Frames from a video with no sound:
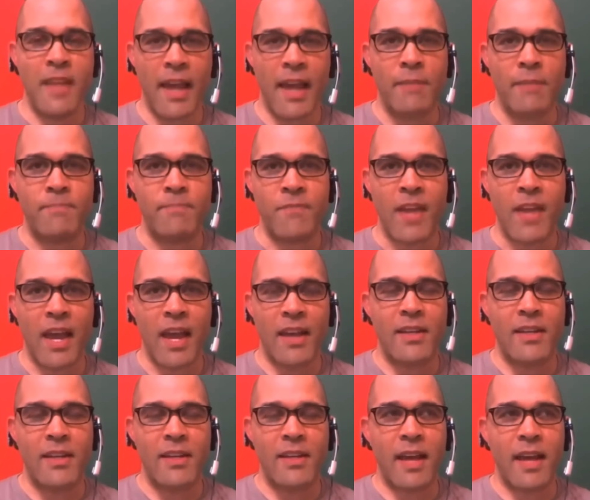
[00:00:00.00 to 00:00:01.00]
Yeah,
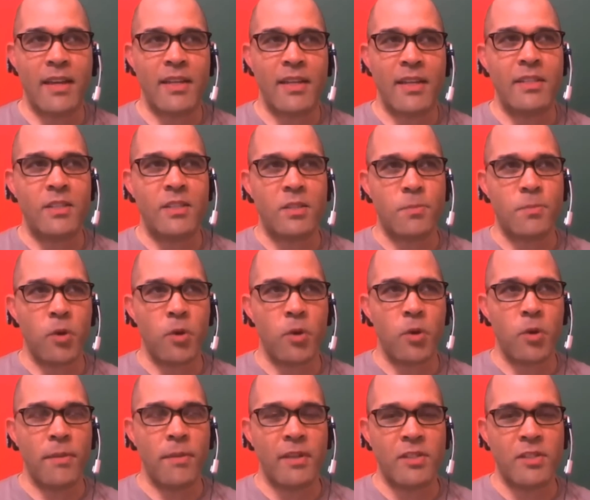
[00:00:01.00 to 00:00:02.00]
and he
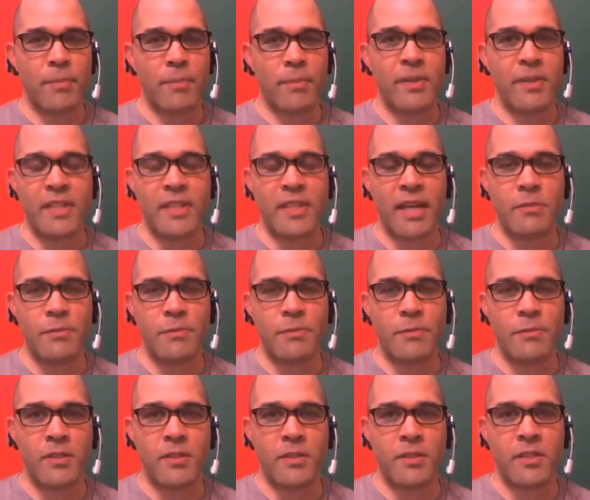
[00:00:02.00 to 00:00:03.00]
spoke about Japanese games
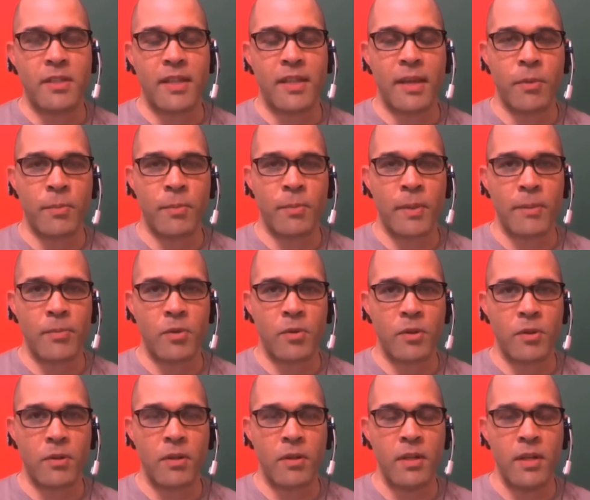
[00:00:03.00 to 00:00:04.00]
first, and then when
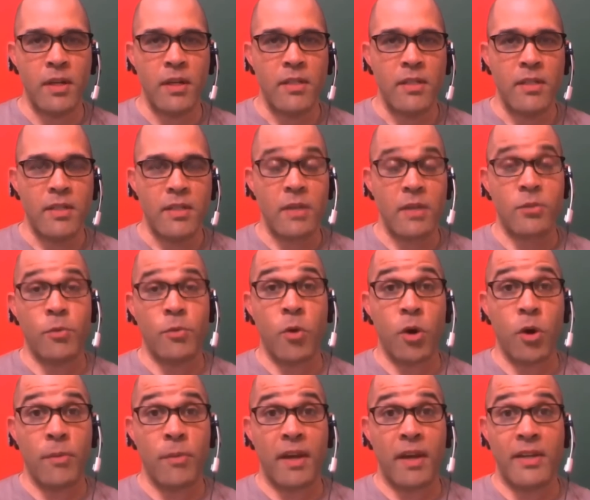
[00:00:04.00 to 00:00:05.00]
people talked to him
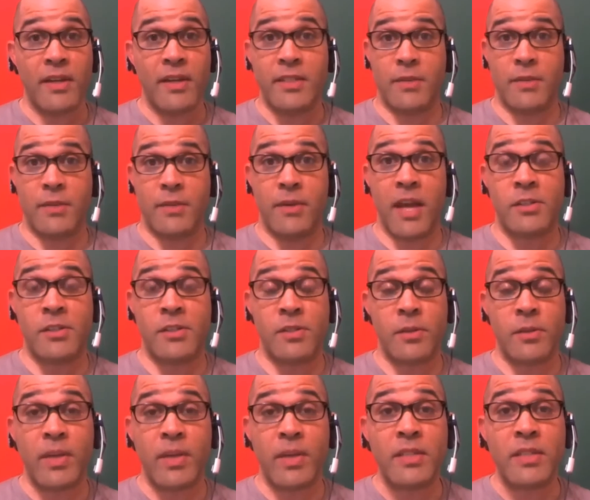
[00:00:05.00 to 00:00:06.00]
more about it, he said, well,
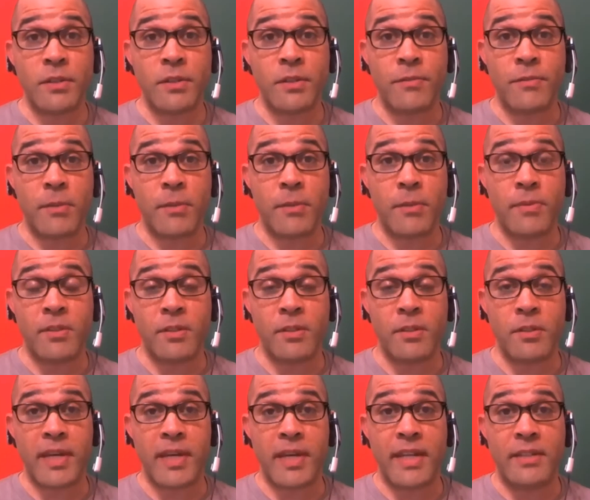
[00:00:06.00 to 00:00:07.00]
actually, Western developers
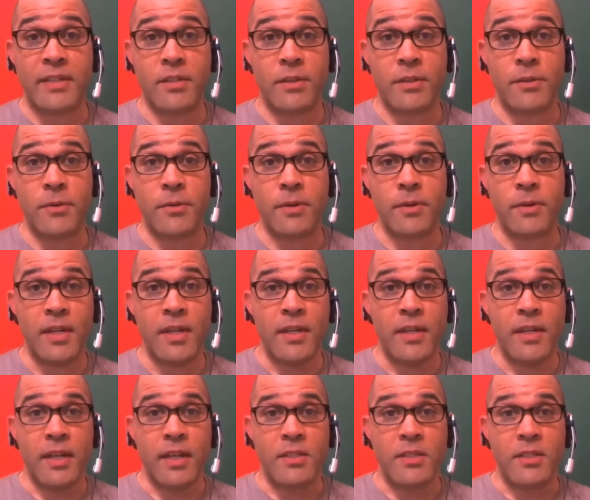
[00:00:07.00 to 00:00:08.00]
are doing it too.
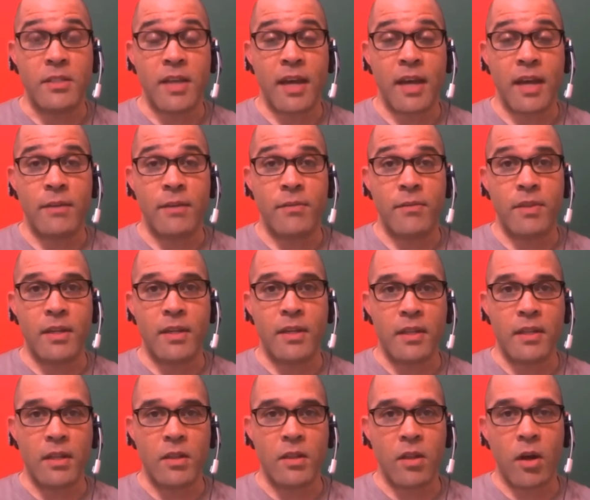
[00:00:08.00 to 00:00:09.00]
It's just kind of
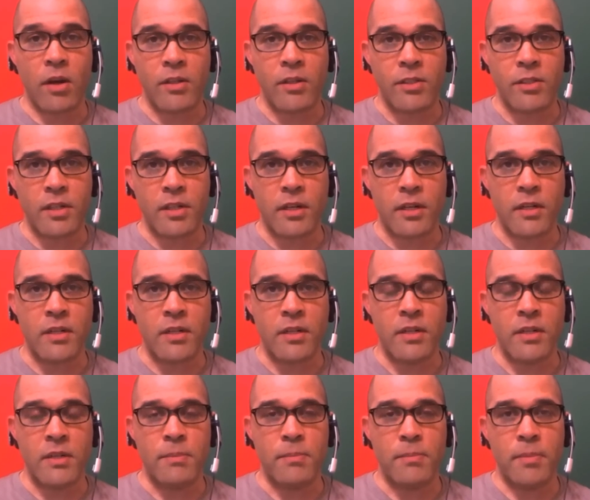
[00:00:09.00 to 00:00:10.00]
the larger
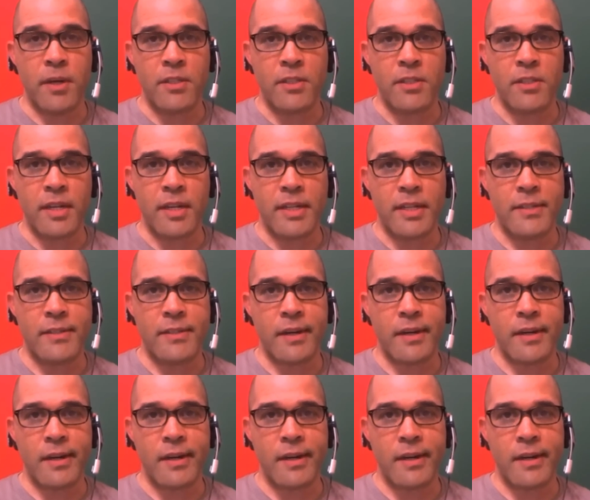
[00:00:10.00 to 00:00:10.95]
budget,